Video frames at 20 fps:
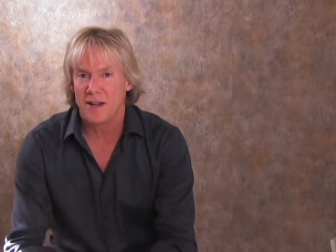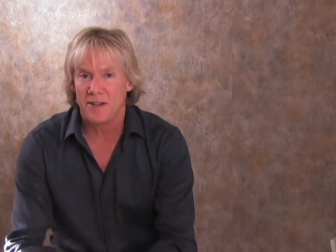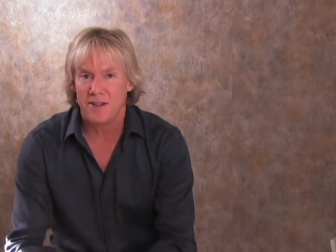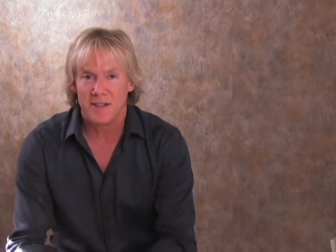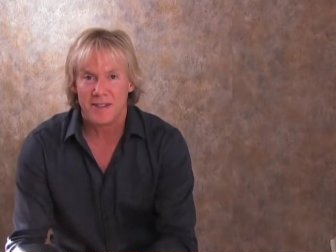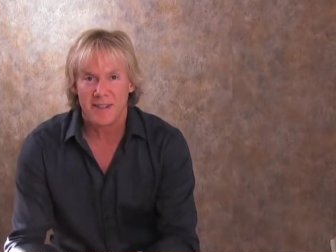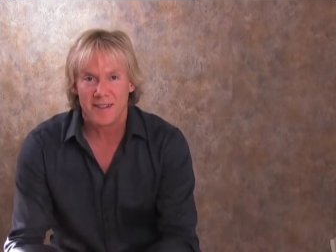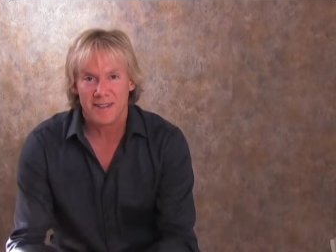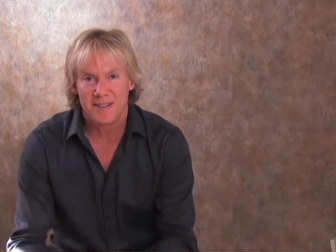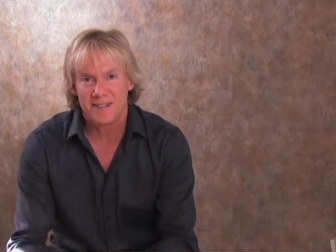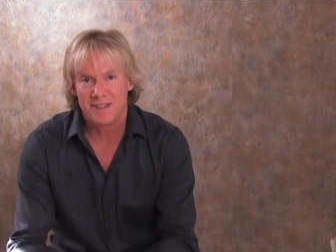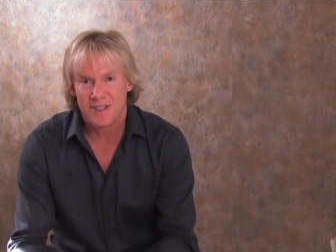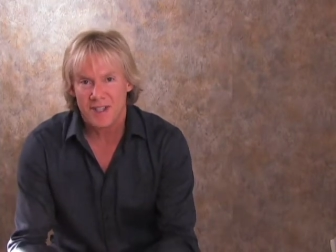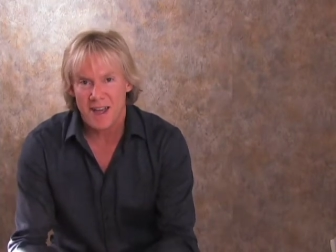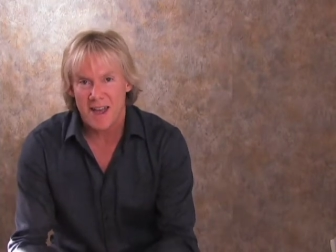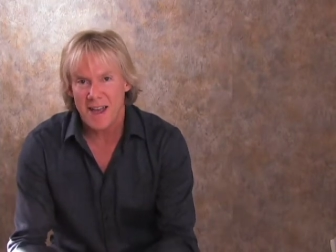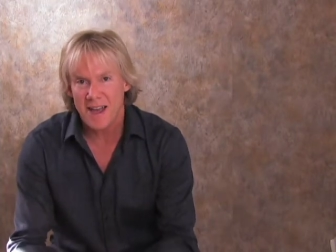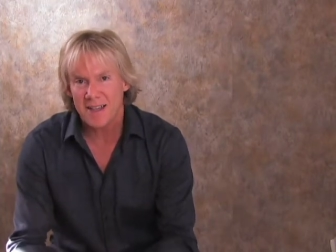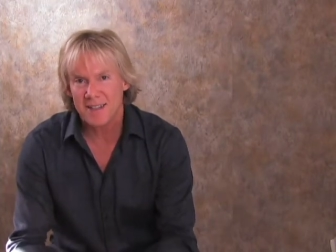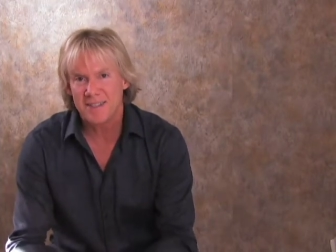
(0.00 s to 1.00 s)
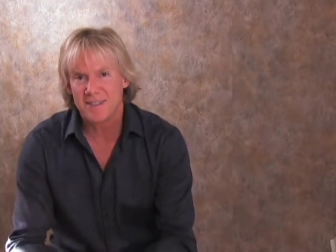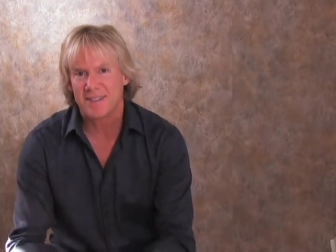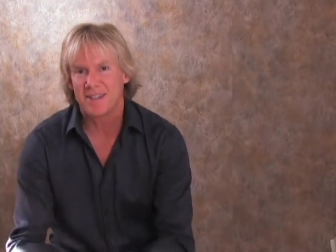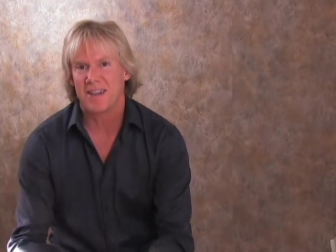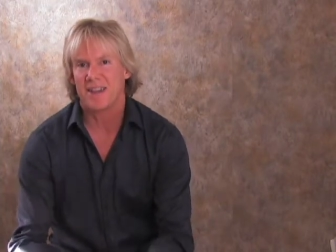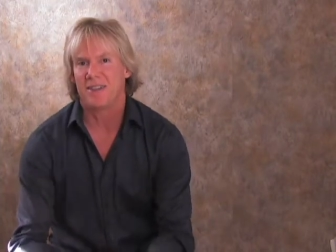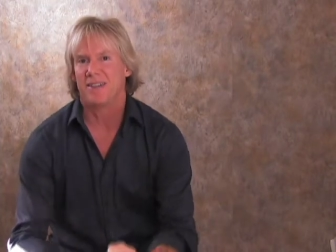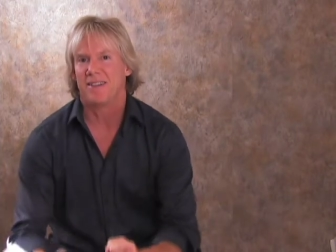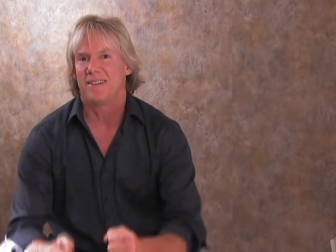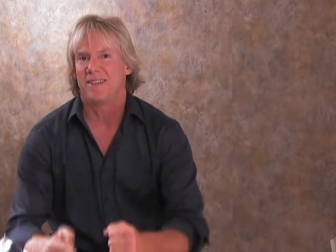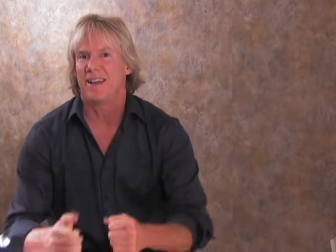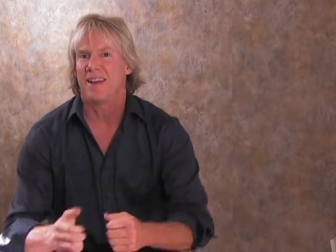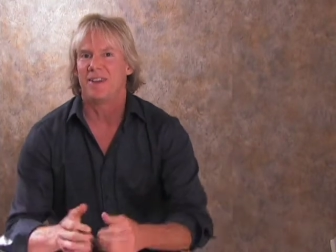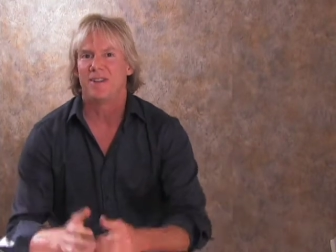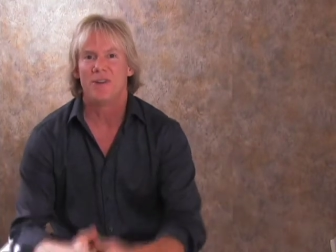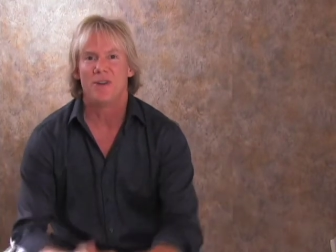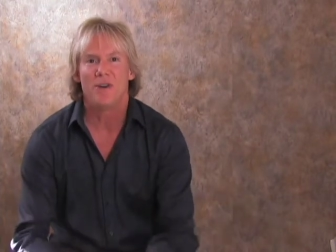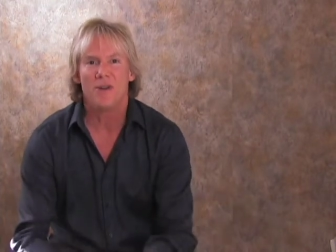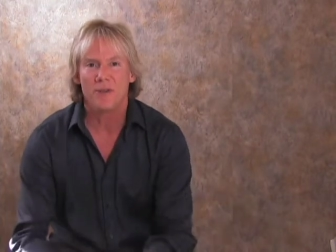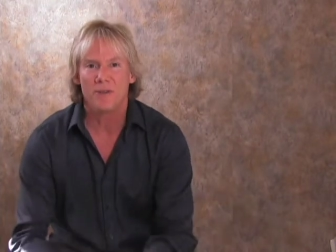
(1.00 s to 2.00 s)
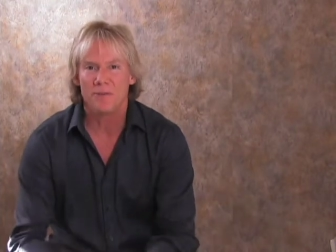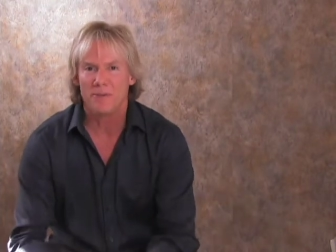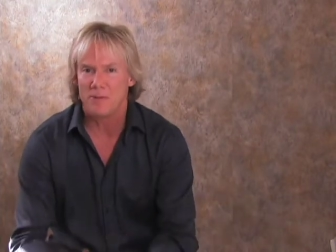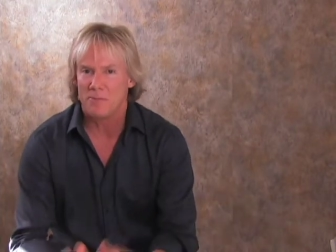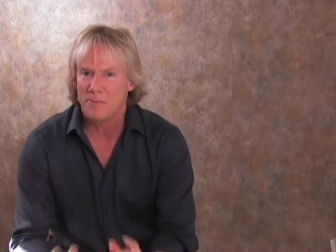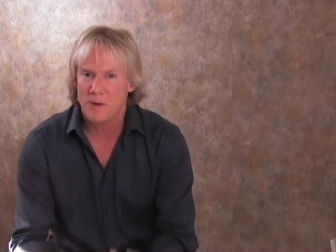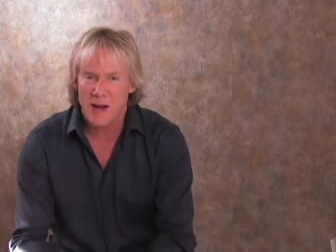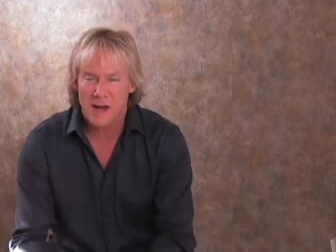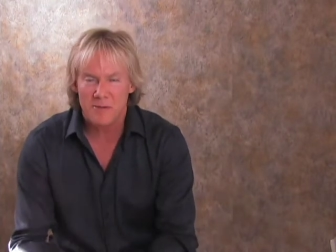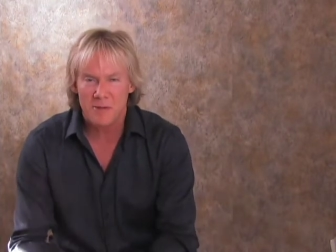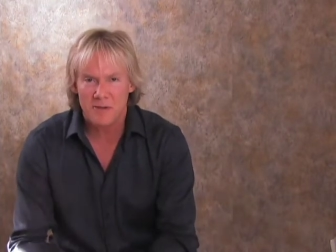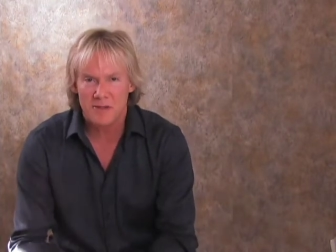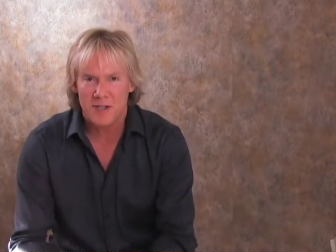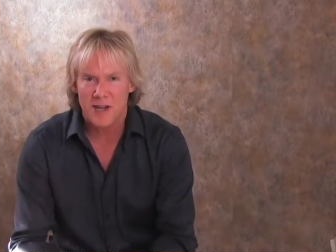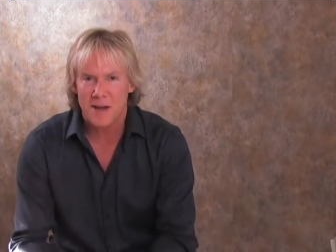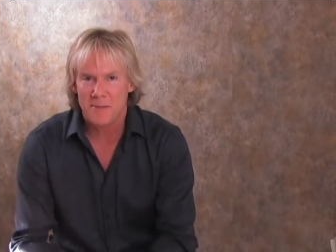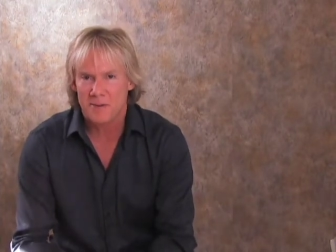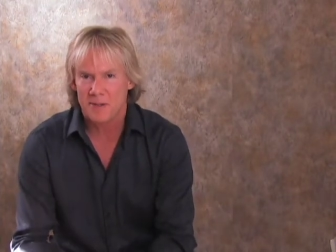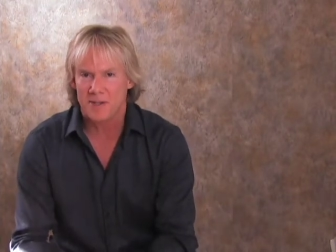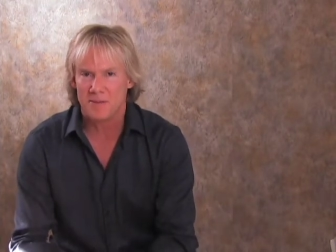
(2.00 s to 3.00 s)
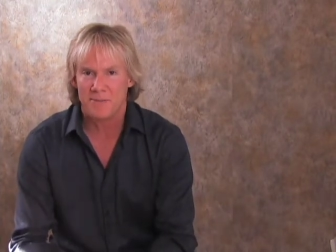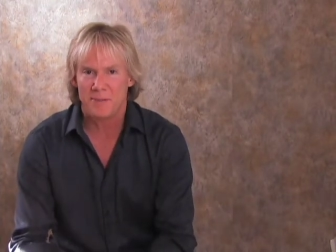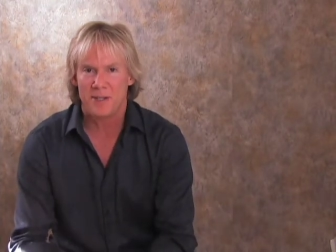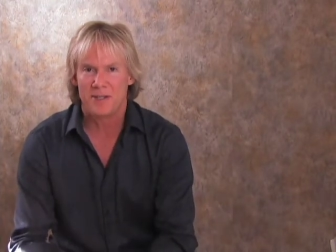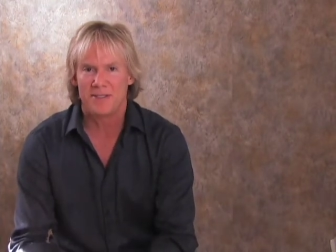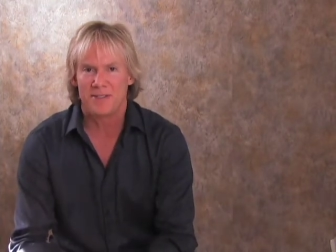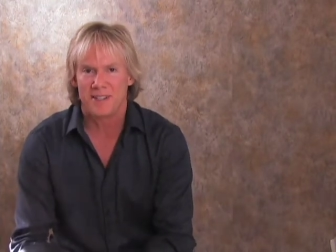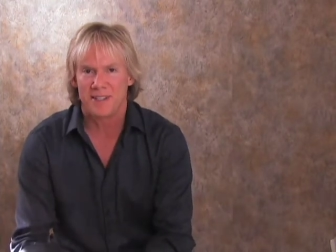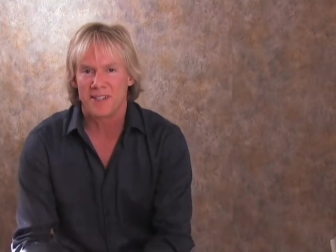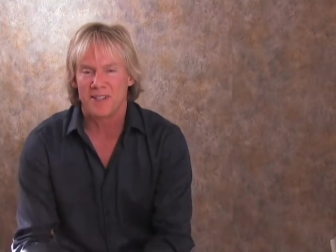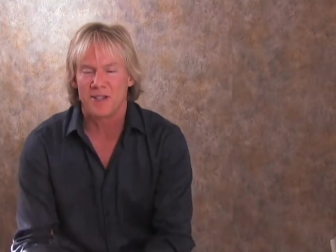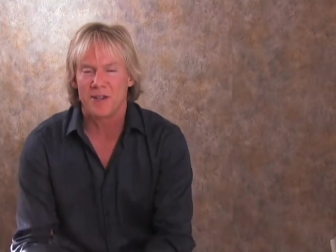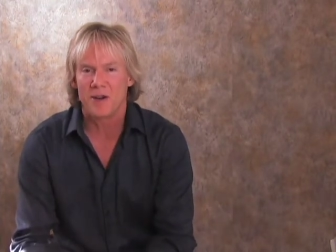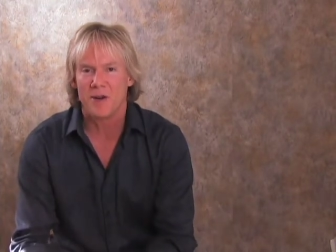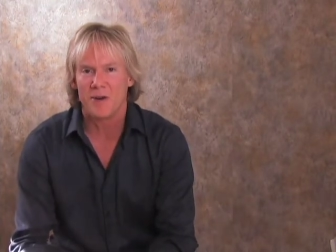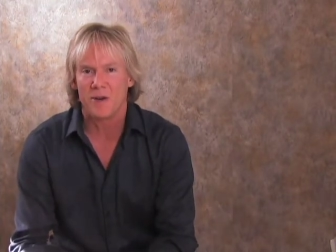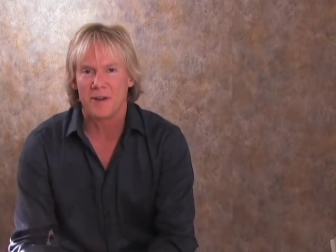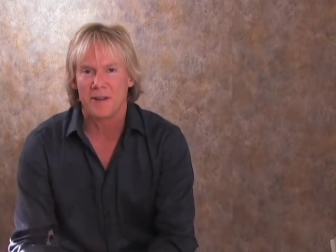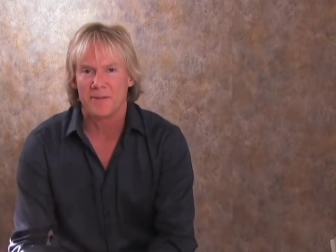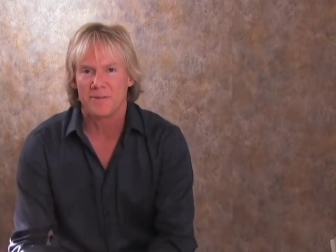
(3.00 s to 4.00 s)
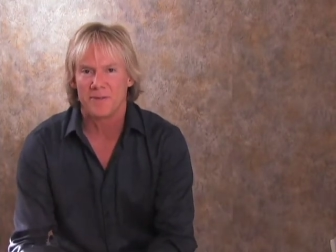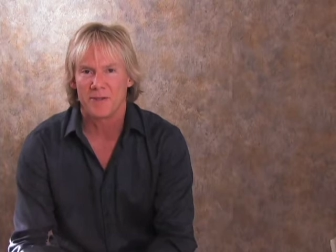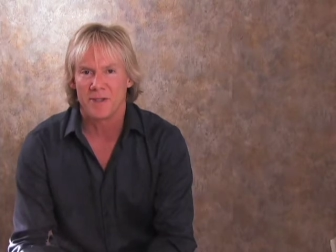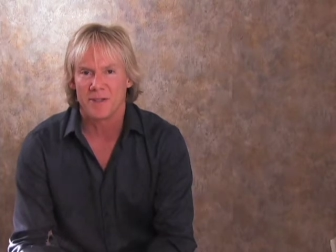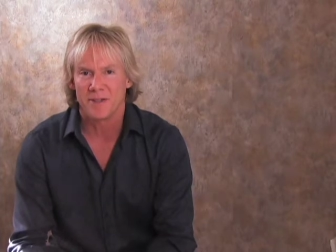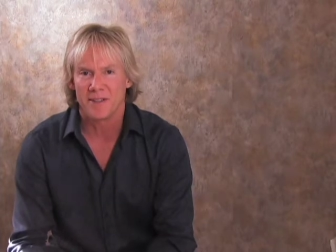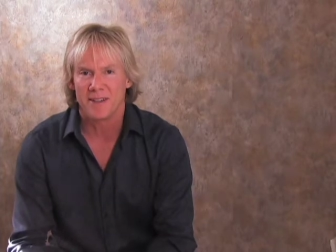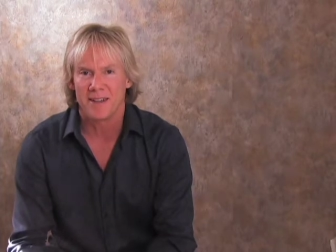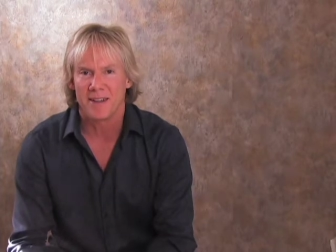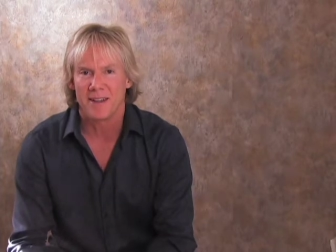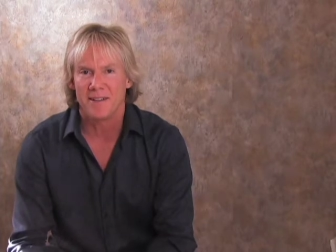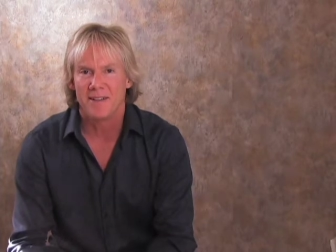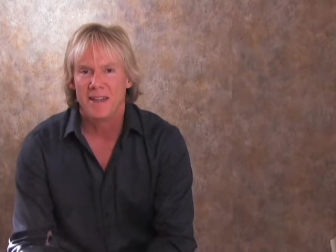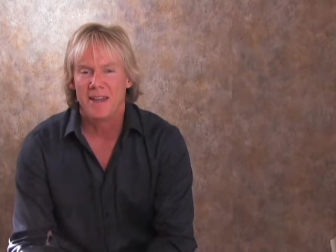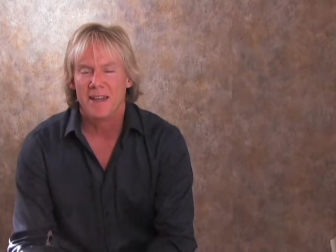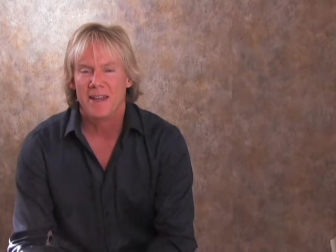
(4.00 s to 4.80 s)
Are you getting jazzed? I, I know you're probably chomping at the bit to get going. Okay.